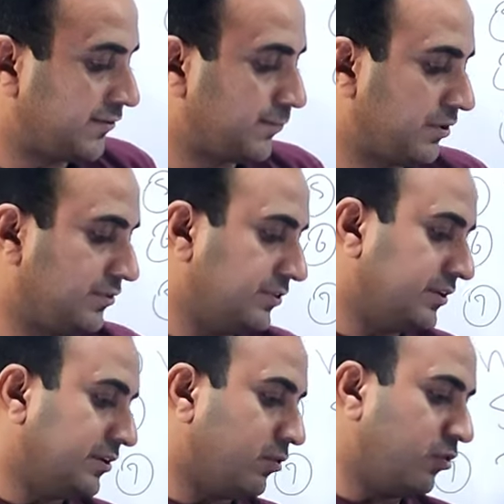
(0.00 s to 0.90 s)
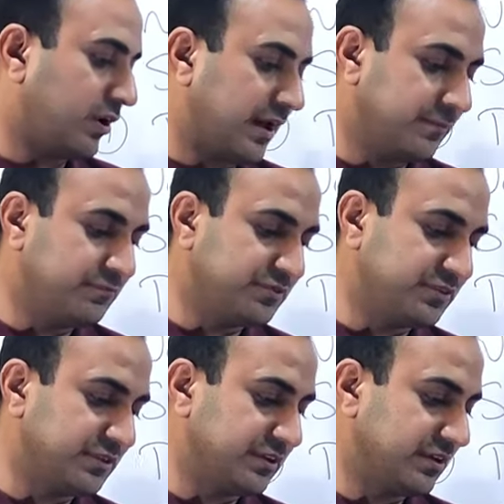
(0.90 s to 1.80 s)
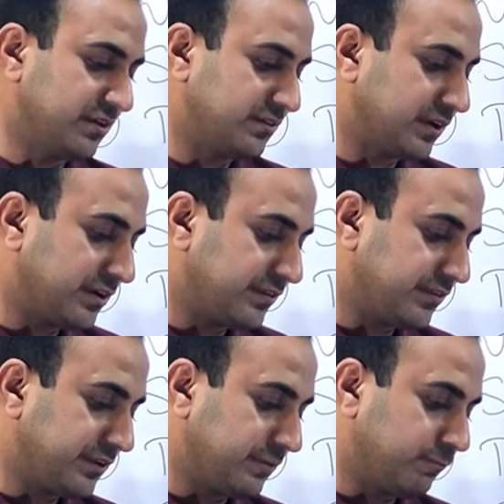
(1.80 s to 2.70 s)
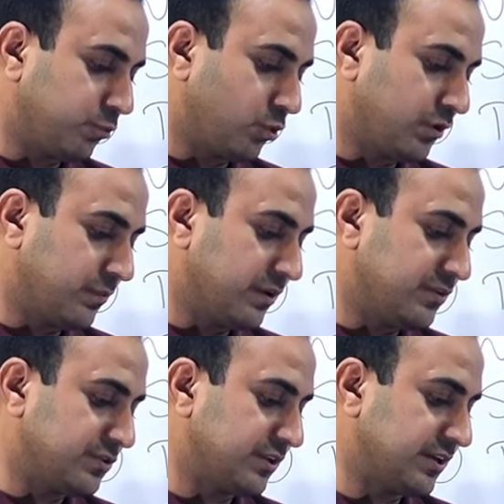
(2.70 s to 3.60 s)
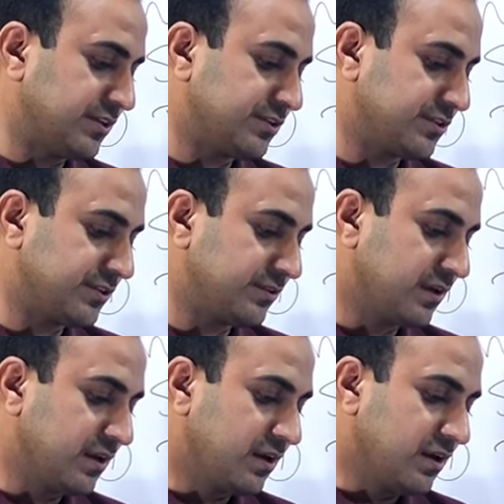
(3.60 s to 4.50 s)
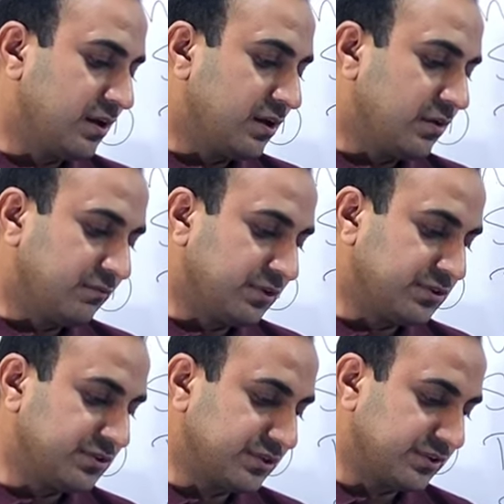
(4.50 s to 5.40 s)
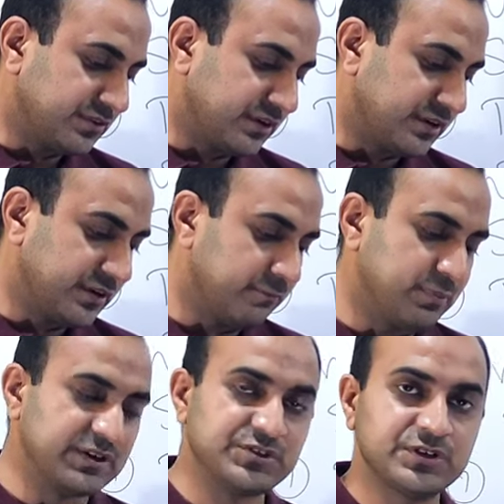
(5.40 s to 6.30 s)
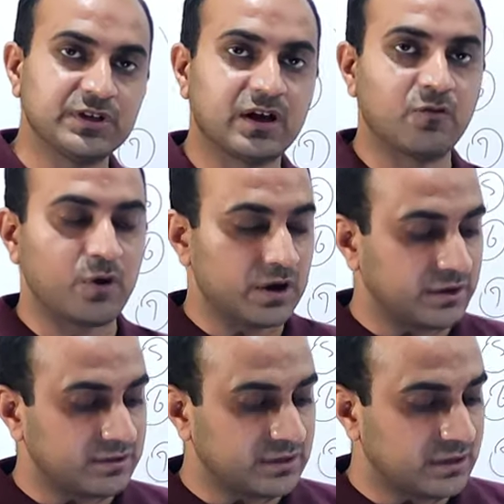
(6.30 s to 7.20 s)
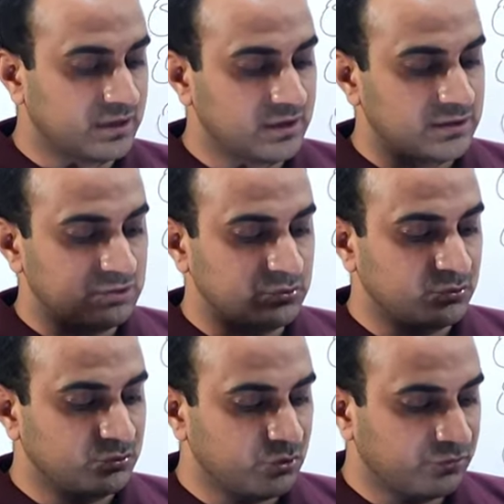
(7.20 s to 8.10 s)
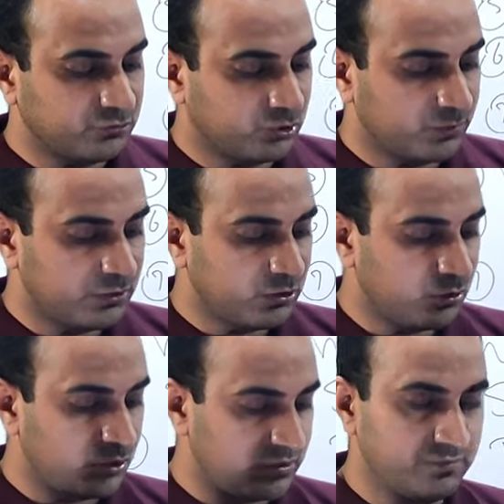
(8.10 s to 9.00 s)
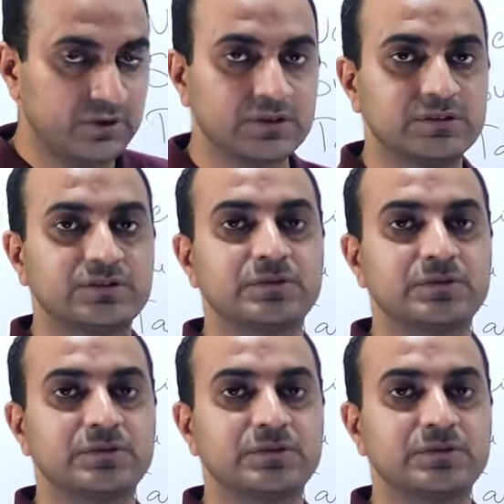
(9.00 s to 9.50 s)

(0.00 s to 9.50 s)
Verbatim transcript: HPC or MC results in polymer gelation which result in blushing. Avoid the use of sorbitol with,